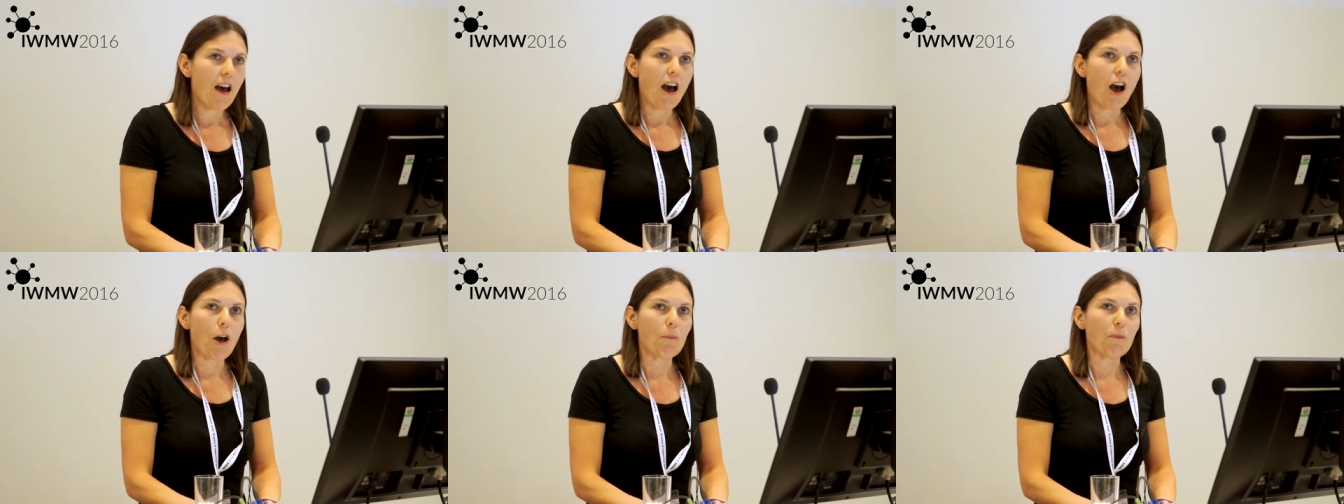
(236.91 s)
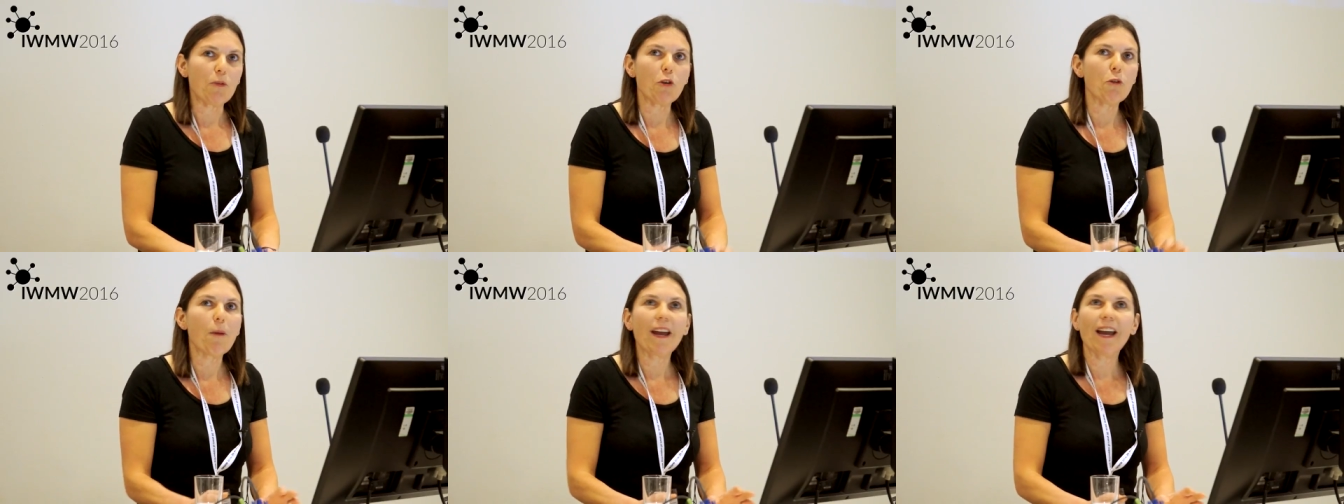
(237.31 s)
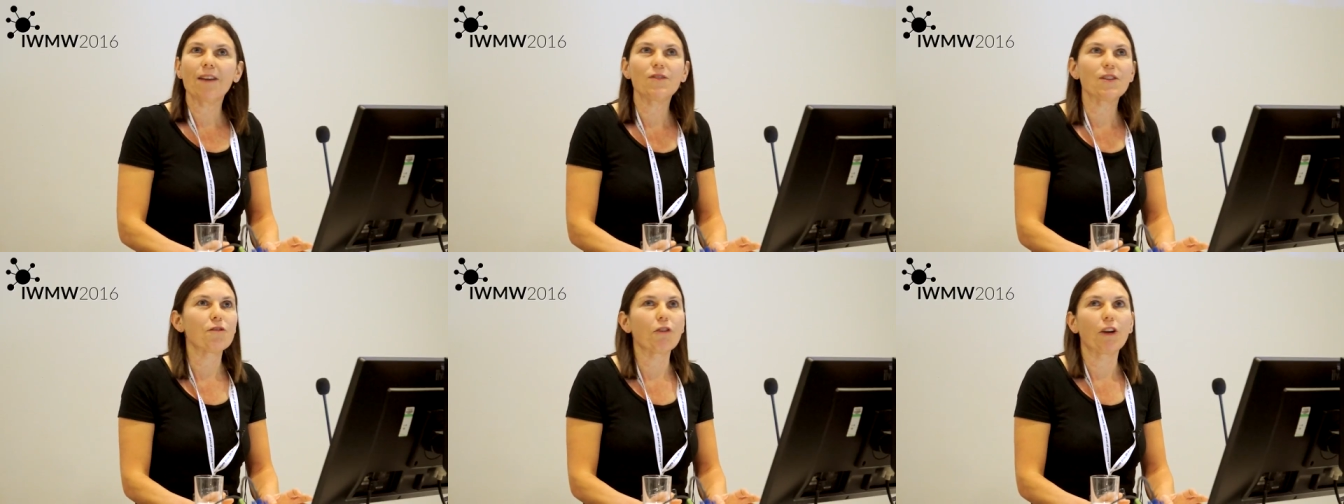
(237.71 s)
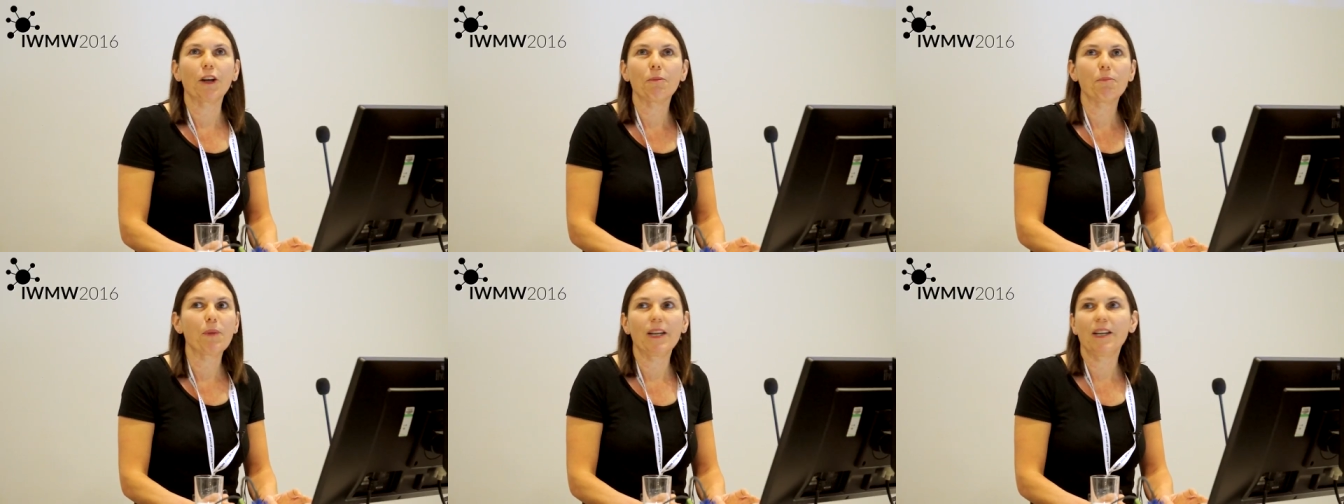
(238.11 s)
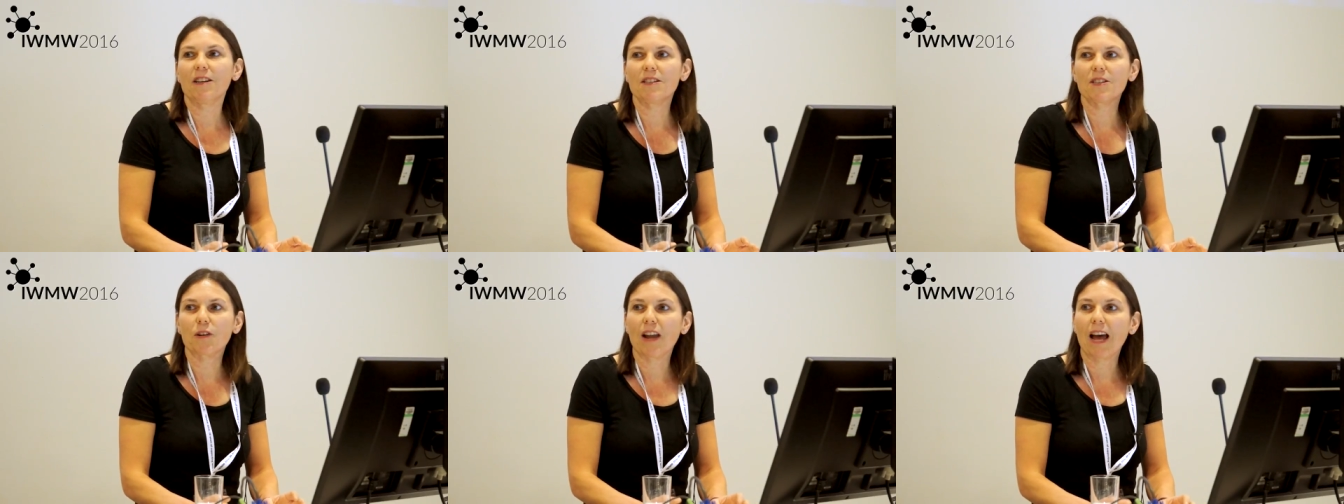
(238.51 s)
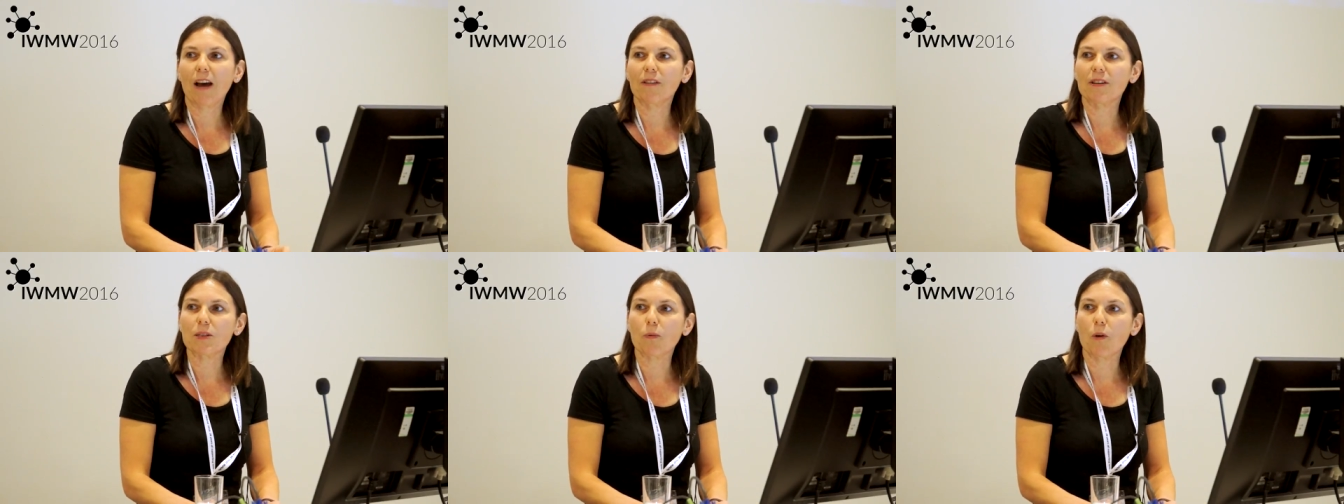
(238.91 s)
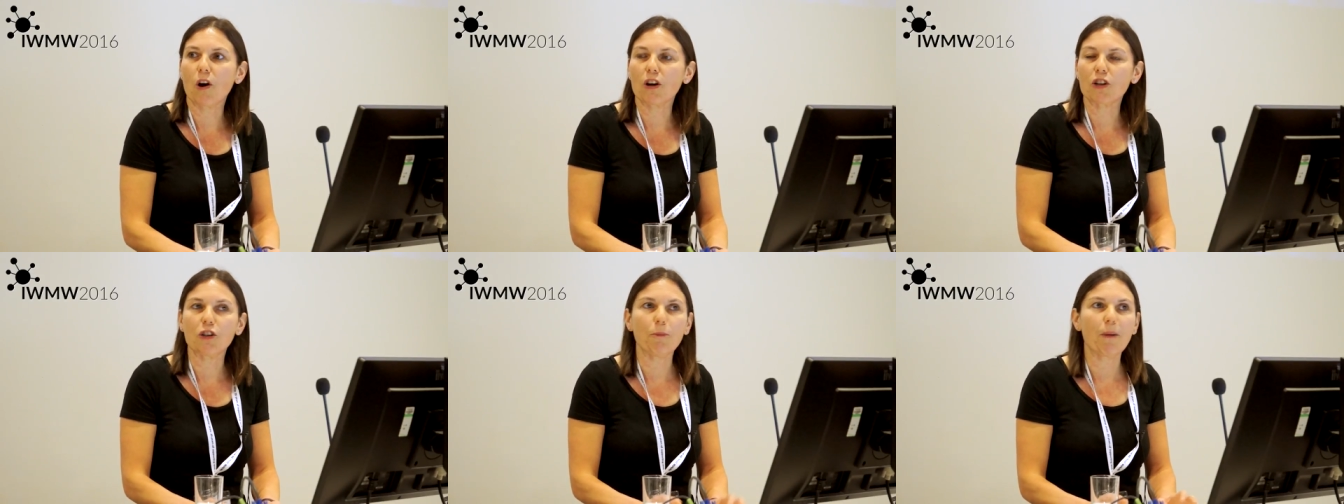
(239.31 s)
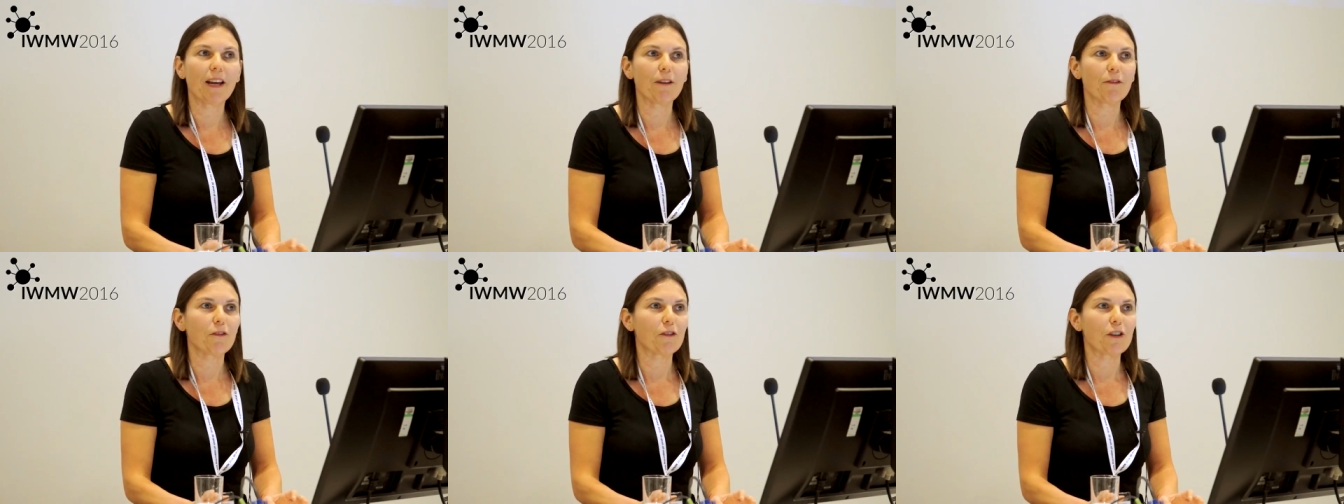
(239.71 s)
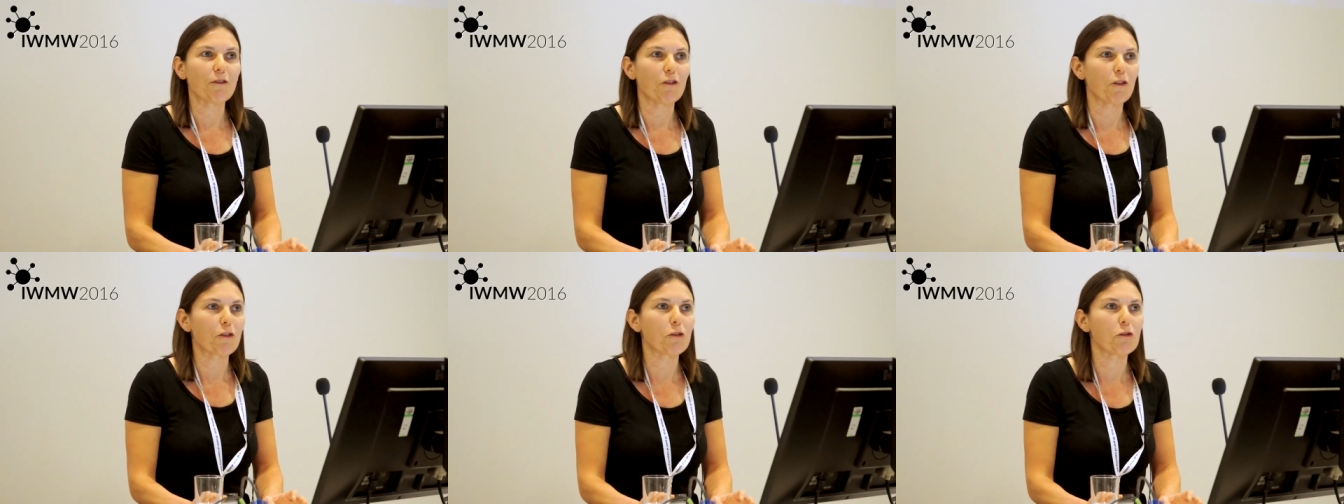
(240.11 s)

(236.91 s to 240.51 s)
Um, you may have differing opinions on how this works. You may have different